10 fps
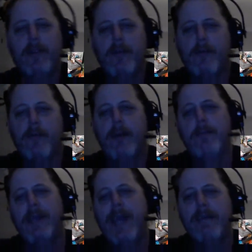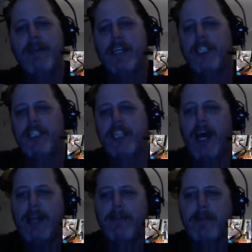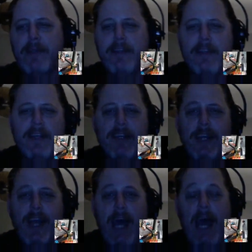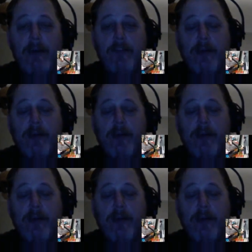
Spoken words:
nor will I be having a shot. But I'll enjoy